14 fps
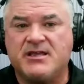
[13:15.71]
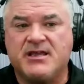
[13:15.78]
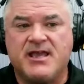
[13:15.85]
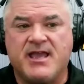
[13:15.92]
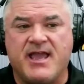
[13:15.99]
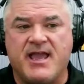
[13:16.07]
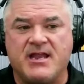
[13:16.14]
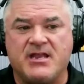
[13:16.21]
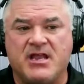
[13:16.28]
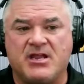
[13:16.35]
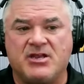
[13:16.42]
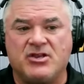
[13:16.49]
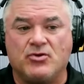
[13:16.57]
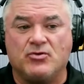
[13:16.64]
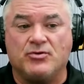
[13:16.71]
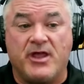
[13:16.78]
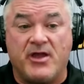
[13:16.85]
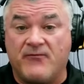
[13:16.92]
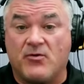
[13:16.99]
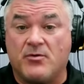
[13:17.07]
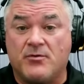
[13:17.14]
and and you'll
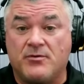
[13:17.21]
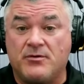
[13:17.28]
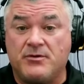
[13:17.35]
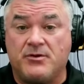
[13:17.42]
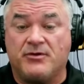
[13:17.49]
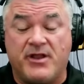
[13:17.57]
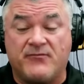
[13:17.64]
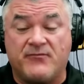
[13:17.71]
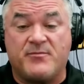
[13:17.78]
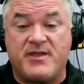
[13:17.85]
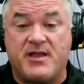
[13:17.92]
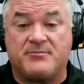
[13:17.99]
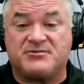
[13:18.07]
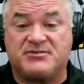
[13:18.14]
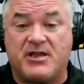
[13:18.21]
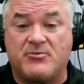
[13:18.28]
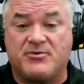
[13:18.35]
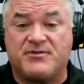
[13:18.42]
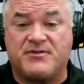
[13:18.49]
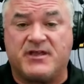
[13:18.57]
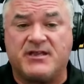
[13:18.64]
never you'll never be upset
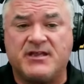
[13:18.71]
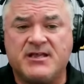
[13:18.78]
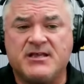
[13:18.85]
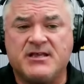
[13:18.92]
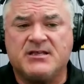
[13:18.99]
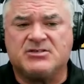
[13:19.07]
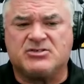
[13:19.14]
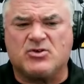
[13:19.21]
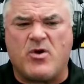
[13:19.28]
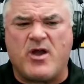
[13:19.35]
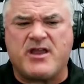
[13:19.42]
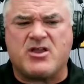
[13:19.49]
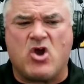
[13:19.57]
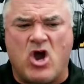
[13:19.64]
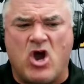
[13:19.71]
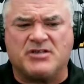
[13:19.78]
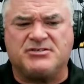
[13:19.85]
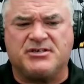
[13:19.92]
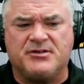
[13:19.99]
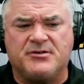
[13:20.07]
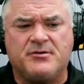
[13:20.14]
with it. So I
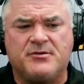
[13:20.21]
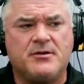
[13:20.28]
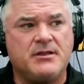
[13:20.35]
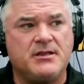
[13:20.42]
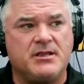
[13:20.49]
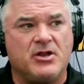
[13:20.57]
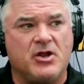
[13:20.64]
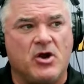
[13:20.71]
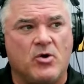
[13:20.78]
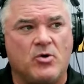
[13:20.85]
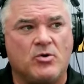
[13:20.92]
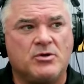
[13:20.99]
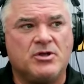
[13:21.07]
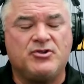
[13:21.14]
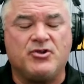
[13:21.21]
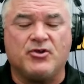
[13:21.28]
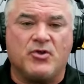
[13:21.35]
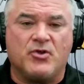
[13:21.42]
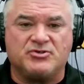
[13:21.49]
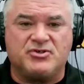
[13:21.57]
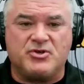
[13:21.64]
caution, you know, to
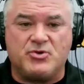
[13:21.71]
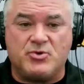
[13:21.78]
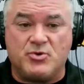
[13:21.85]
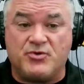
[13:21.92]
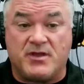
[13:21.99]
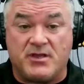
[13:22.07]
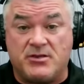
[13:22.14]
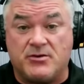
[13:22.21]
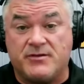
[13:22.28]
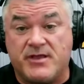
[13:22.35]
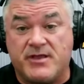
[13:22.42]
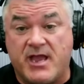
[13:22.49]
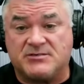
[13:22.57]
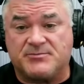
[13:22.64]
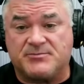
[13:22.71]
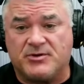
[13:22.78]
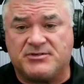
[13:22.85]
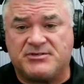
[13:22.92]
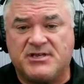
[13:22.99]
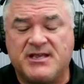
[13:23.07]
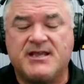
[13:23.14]
those of you who think you're the
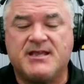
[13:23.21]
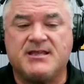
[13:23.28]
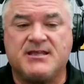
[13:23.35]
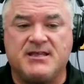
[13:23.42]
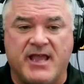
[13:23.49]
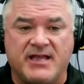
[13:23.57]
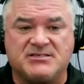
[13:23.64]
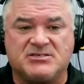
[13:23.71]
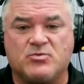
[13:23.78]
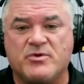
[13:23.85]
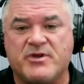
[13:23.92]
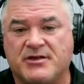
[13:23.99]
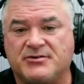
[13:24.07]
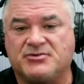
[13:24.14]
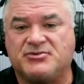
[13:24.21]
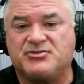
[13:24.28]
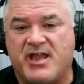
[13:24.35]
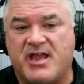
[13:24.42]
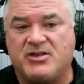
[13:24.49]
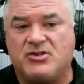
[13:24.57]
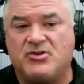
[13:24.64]
experts. Yes, we
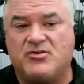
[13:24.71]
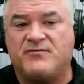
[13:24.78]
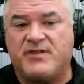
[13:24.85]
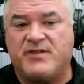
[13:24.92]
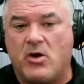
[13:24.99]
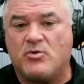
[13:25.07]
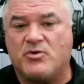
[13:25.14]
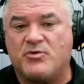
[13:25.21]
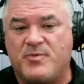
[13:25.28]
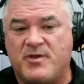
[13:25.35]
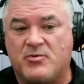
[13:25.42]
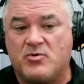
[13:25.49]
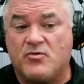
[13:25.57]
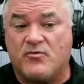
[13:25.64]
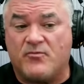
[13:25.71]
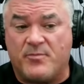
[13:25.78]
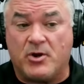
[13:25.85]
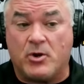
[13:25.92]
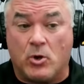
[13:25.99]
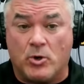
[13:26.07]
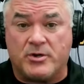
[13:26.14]
understand you've dealt with people who've been
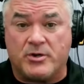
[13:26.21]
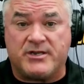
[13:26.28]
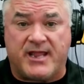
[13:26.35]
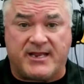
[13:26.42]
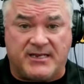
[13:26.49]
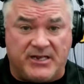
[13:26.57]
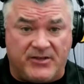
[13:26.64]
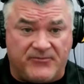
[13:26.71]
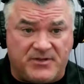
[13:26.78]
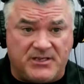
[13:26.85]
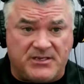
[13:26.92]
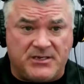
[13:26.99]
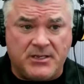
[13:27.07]
hurt deadlifting,